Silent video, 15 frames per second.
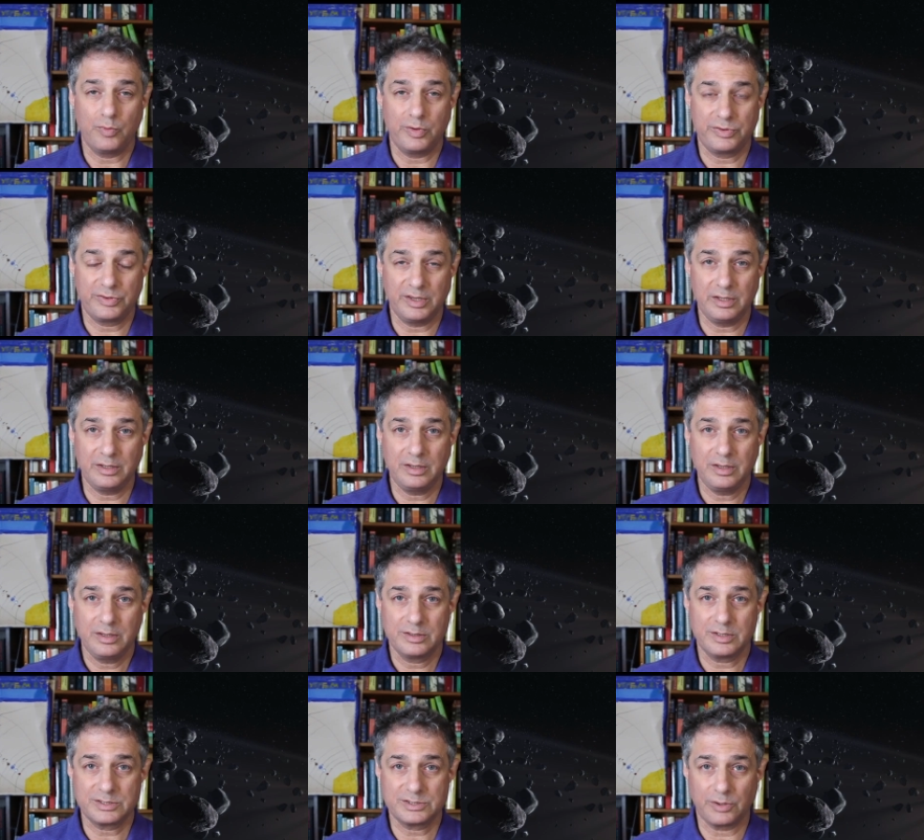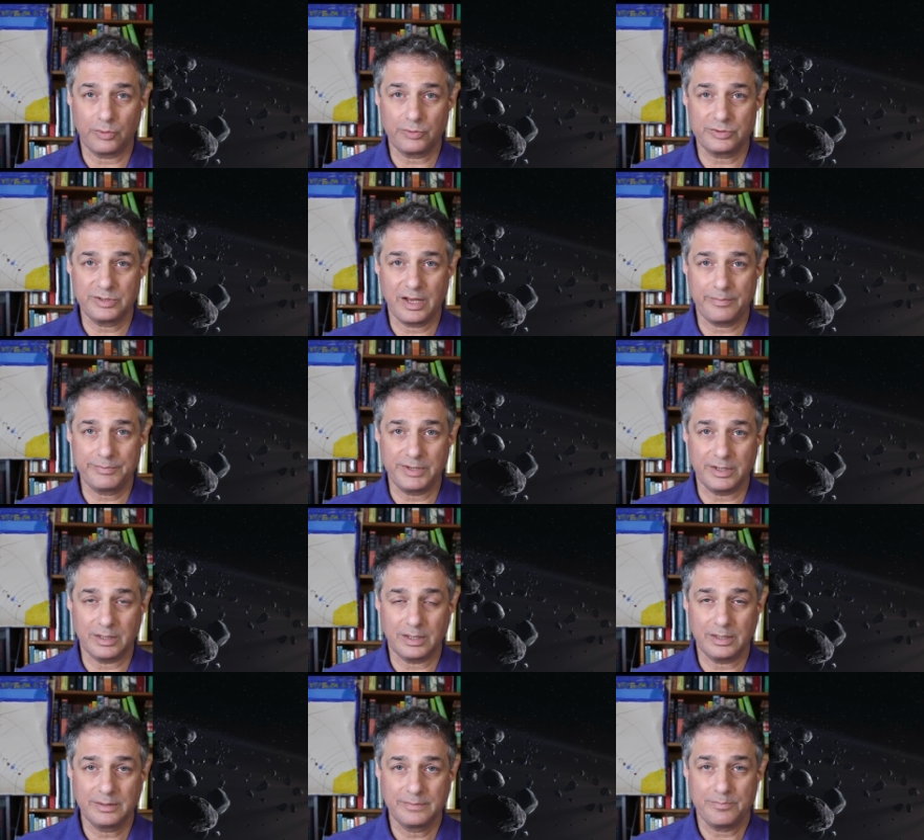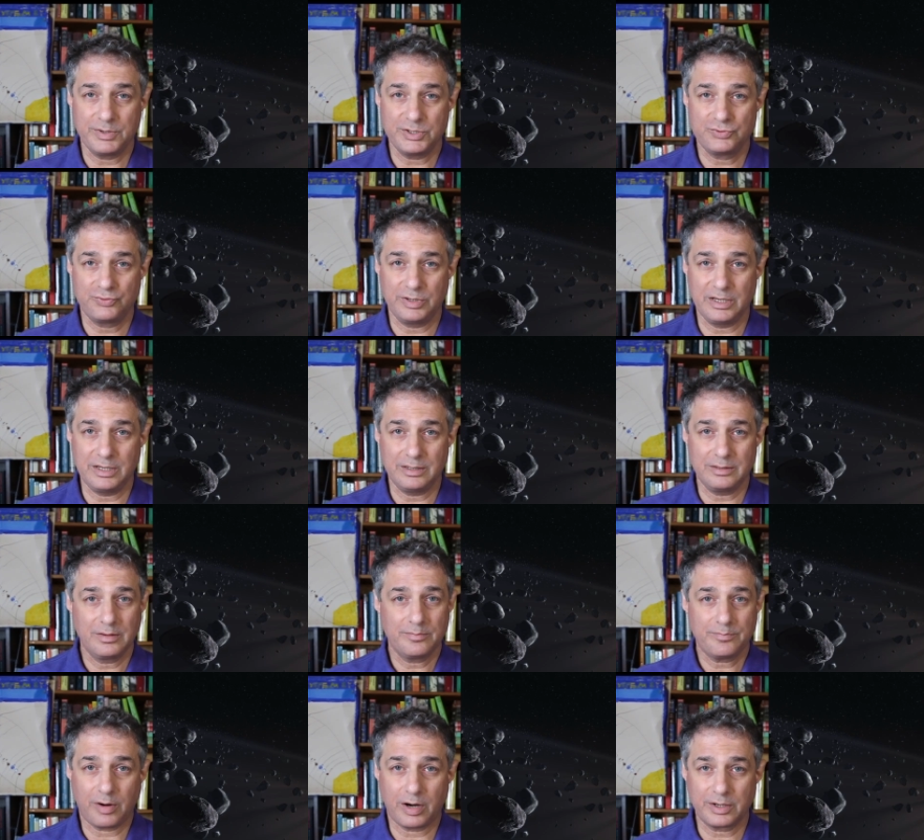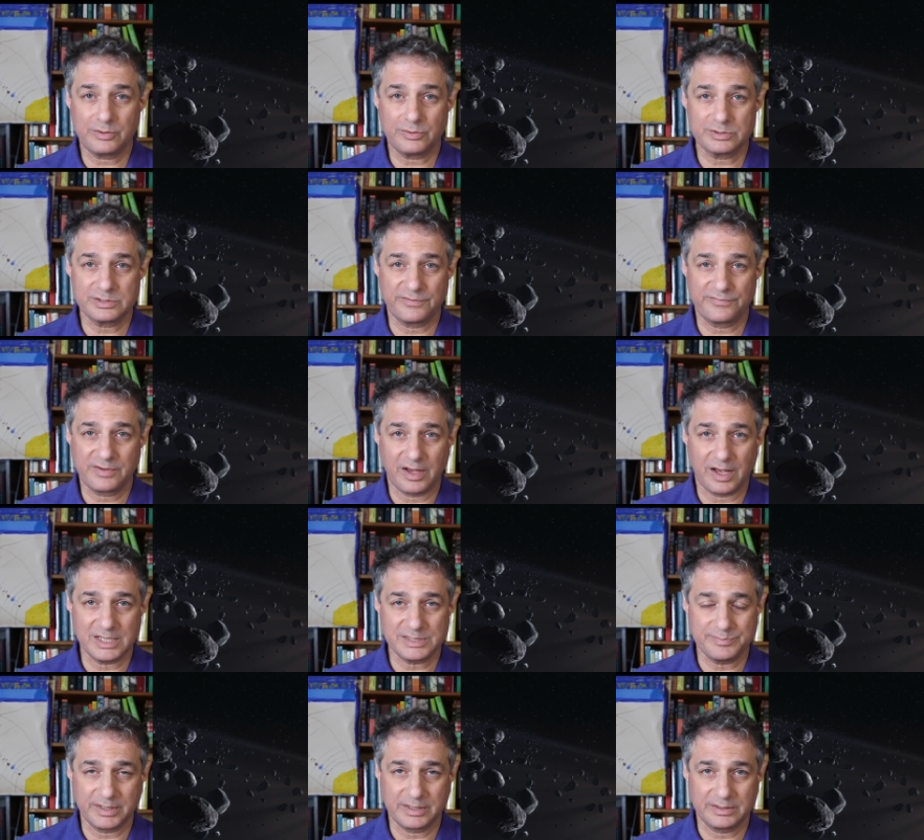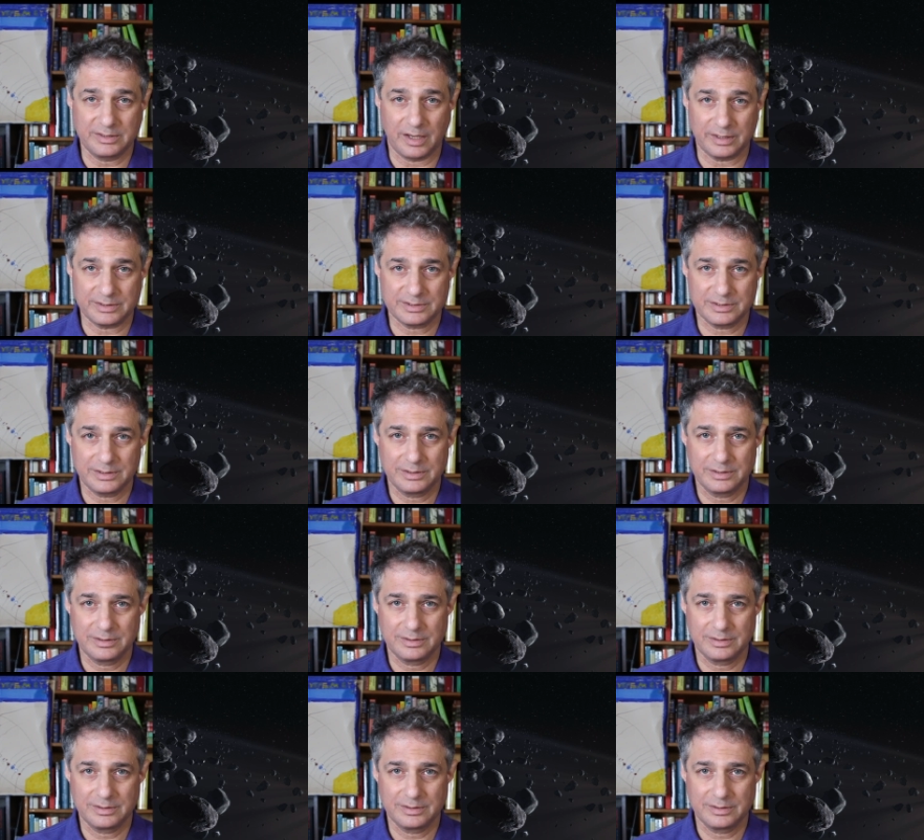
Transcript: within the solar nebula between particles of cosmic dust,